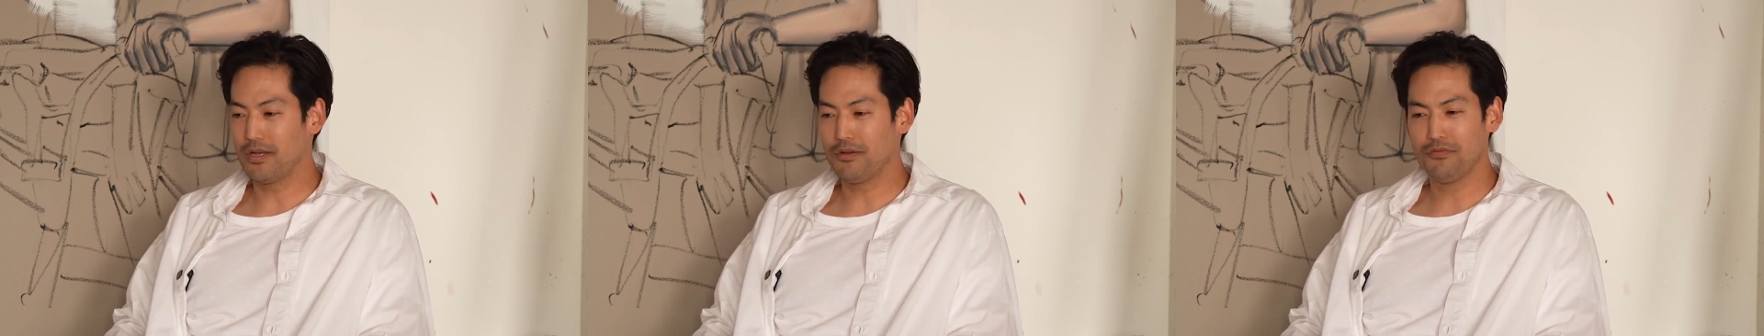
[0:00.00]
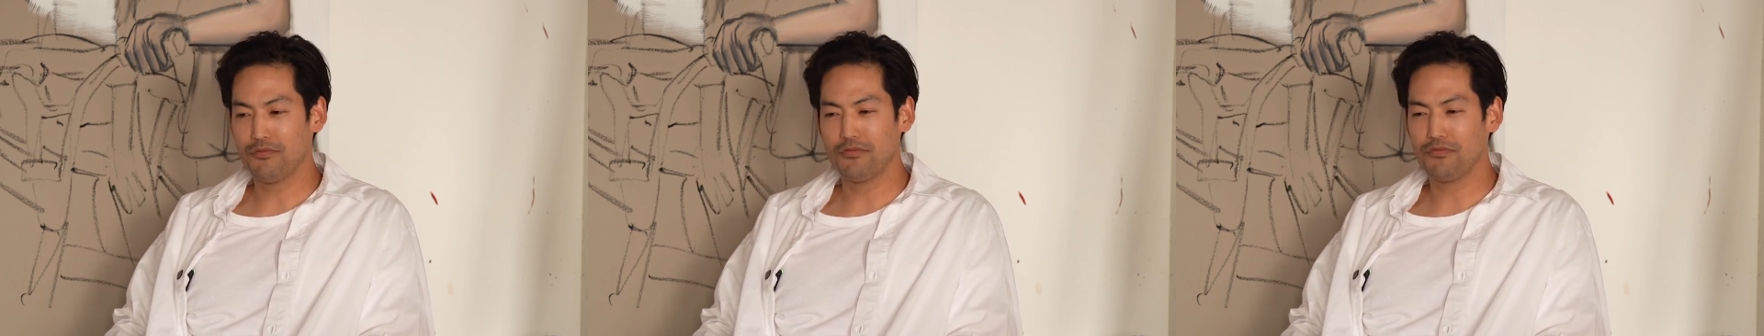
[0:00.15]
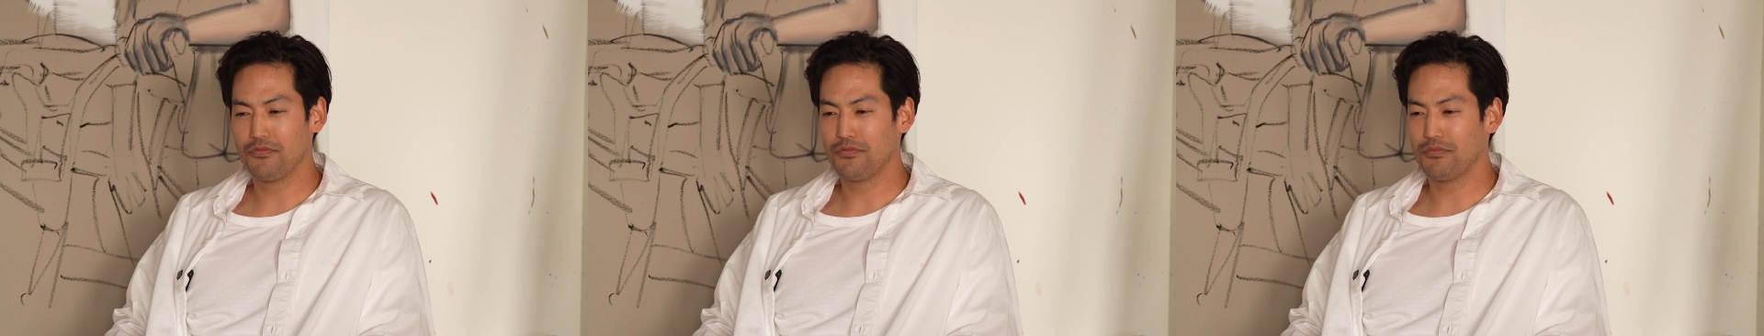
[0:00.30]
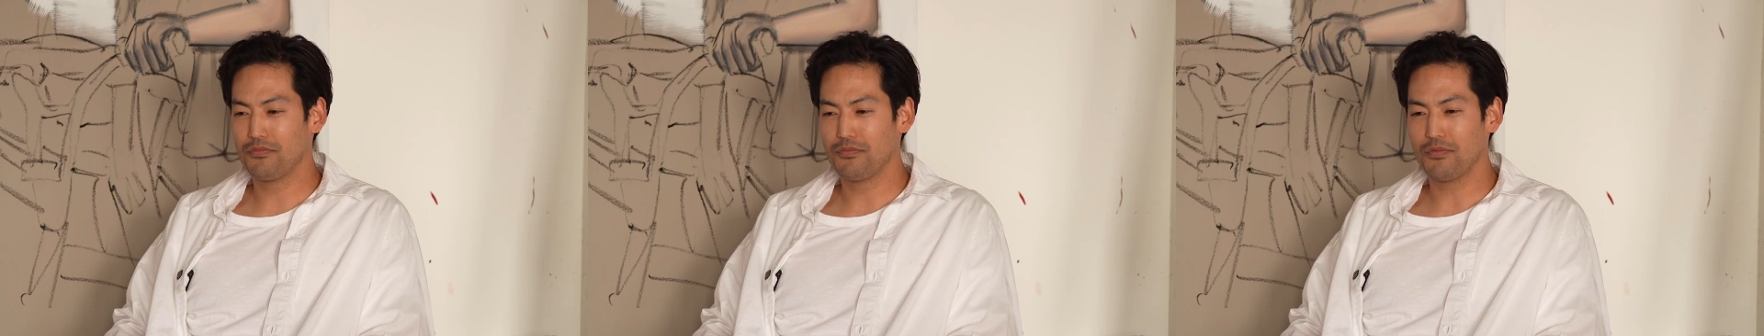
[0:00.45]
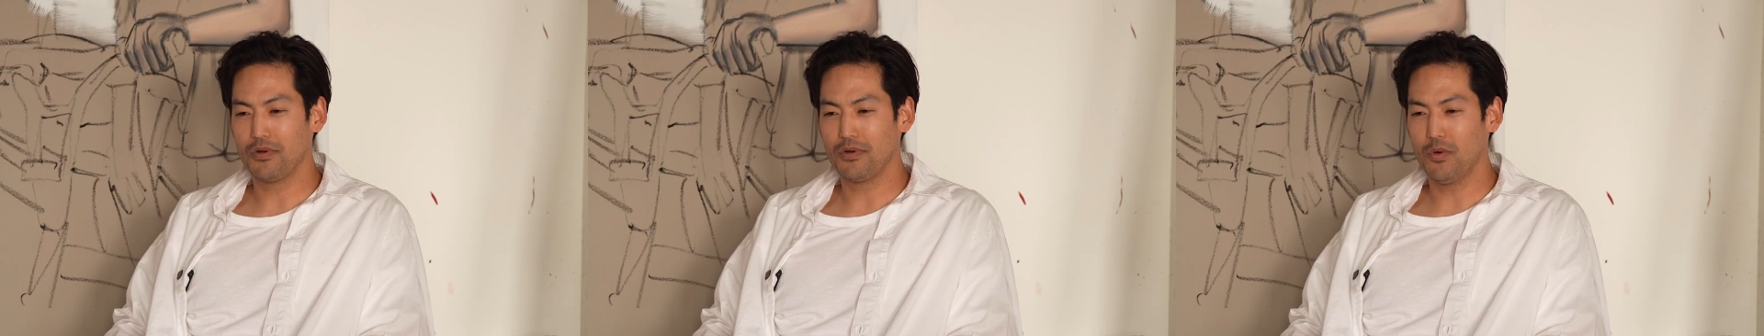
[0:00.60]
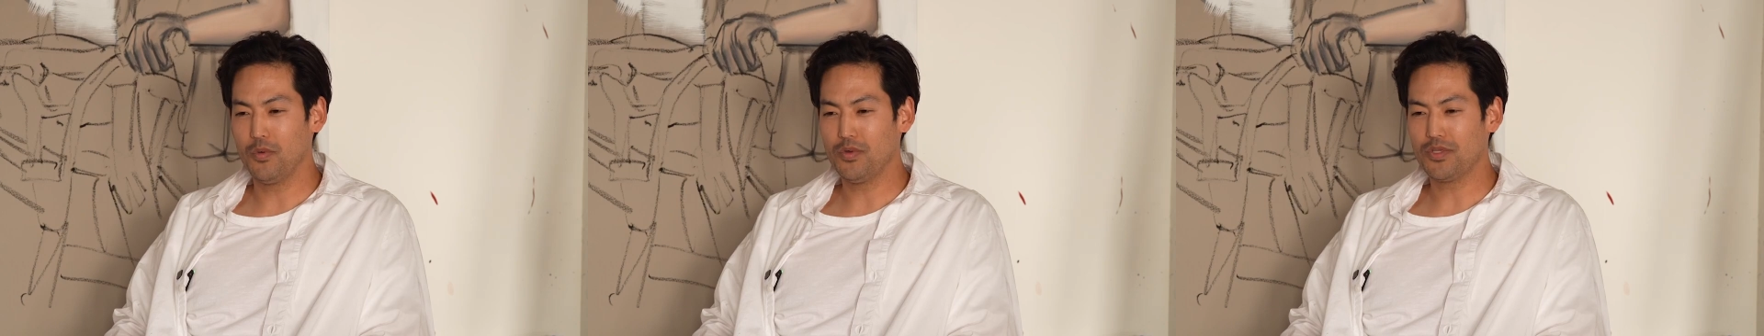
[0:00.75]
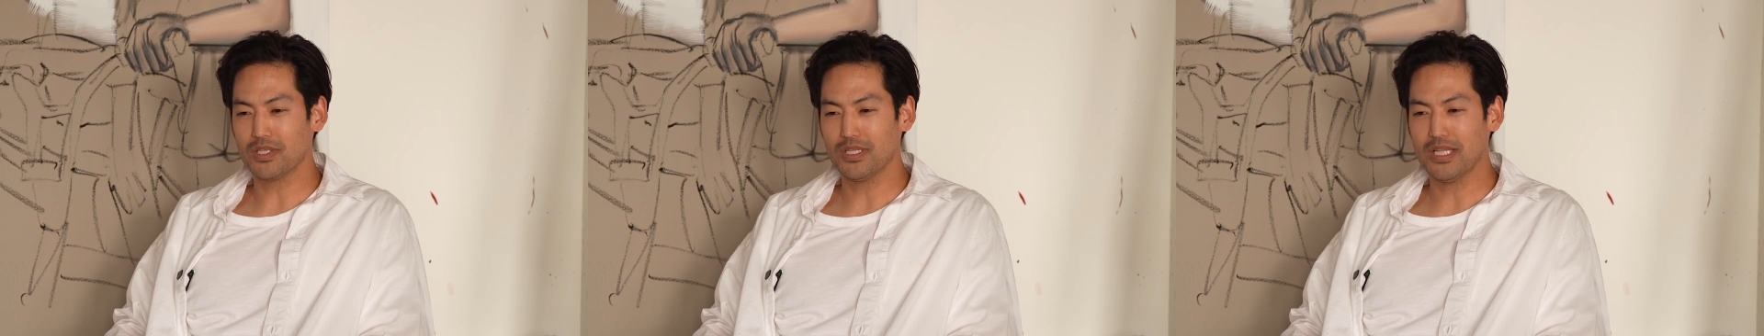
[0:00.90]
of
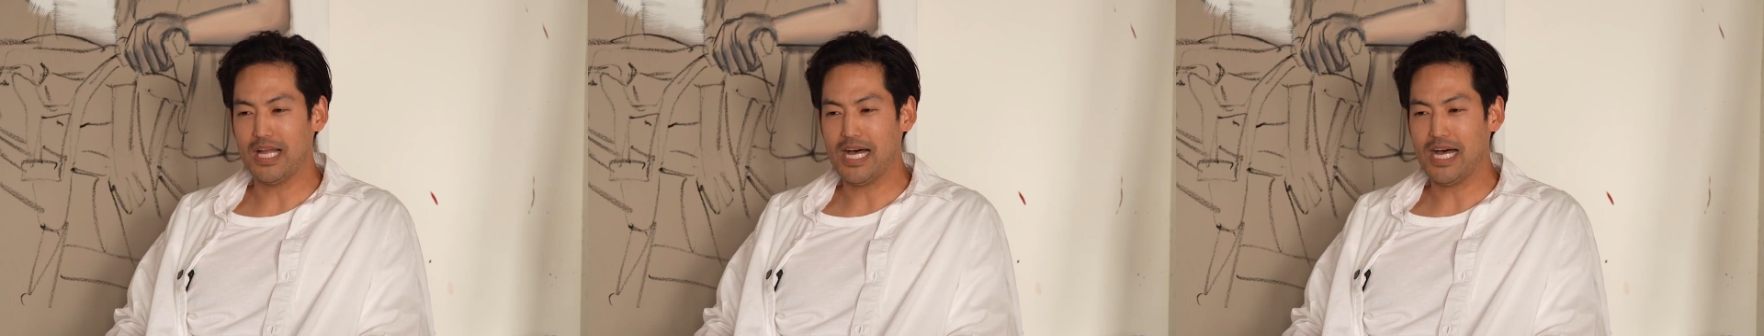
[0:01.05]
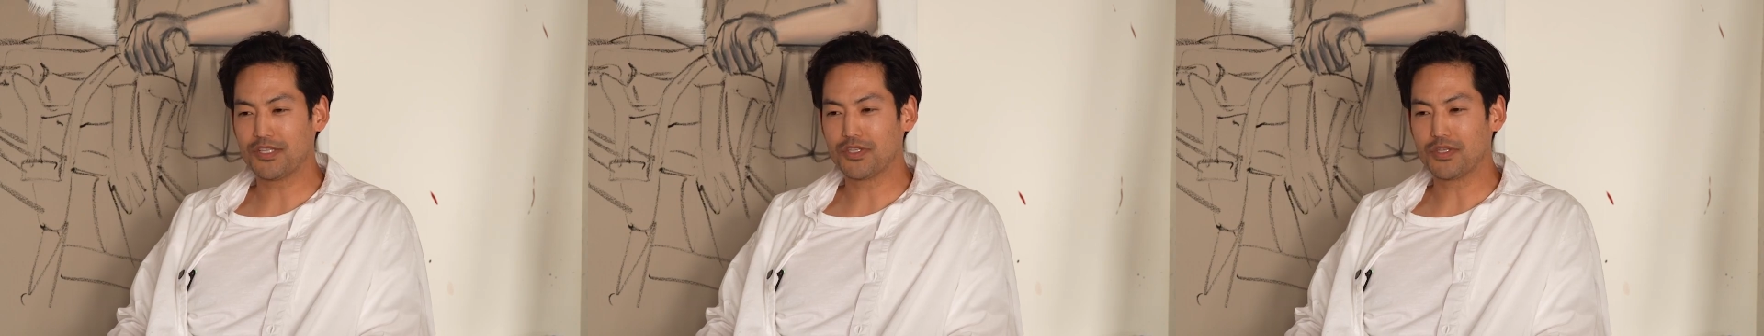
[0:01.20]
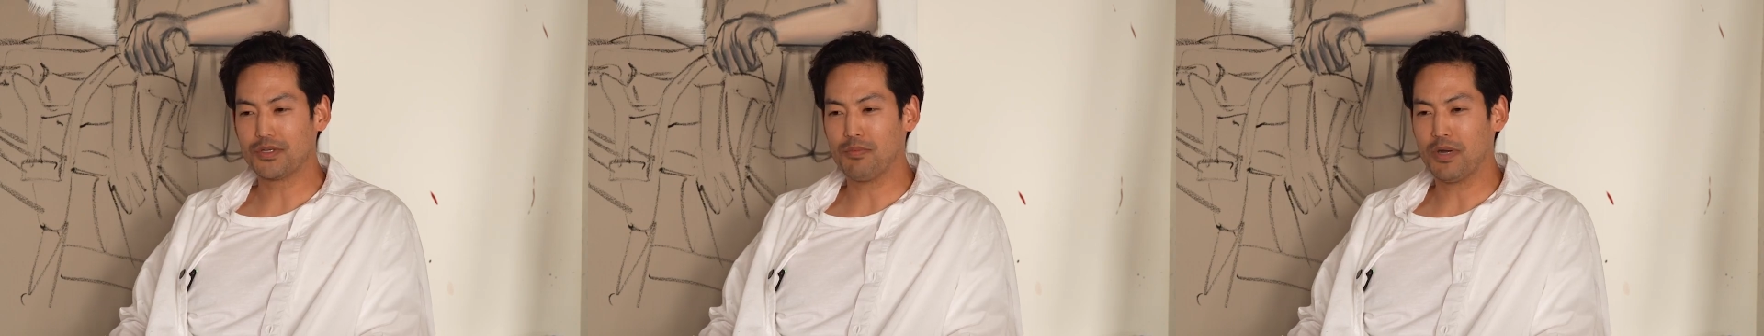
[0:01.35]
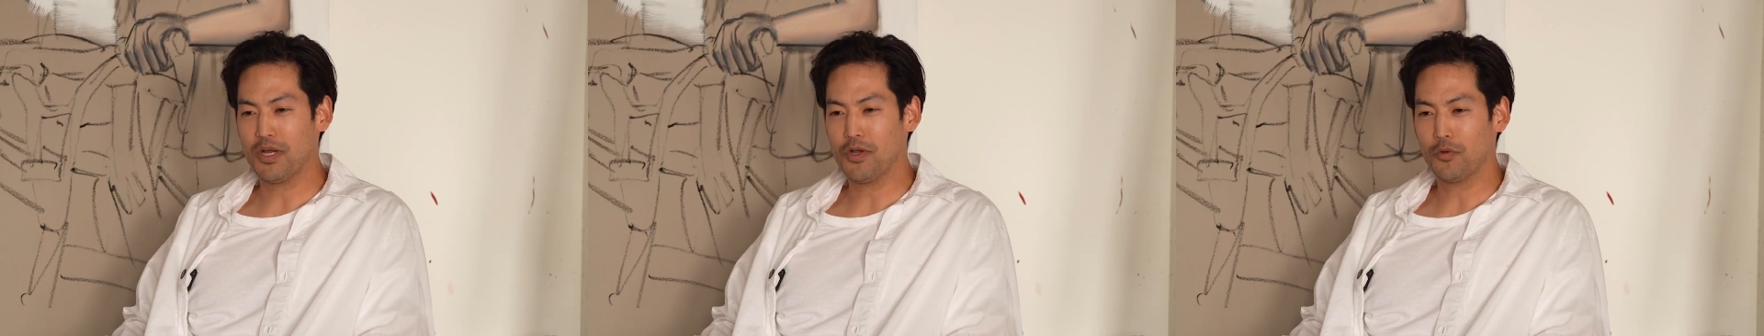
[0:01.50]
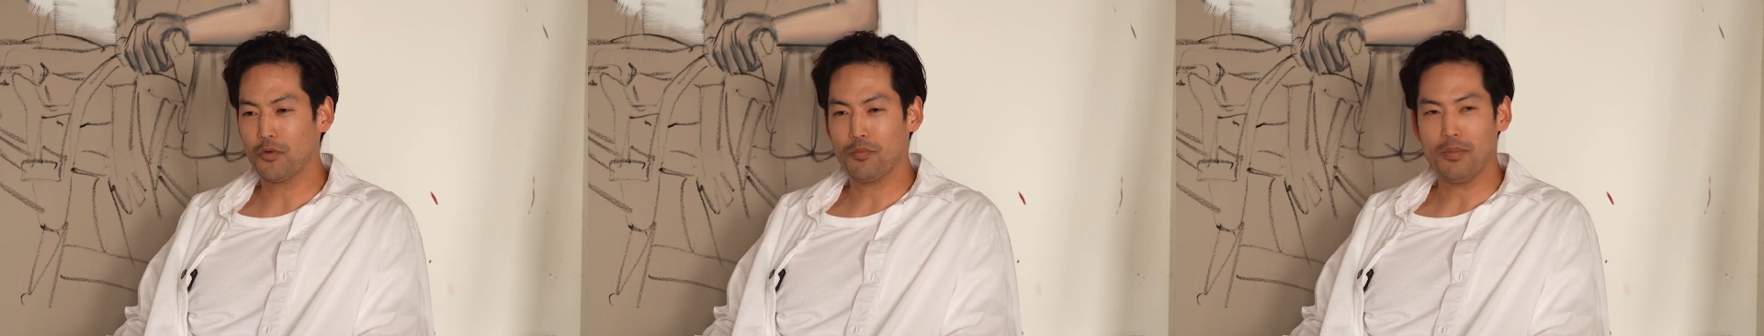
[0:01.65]
always lost in my own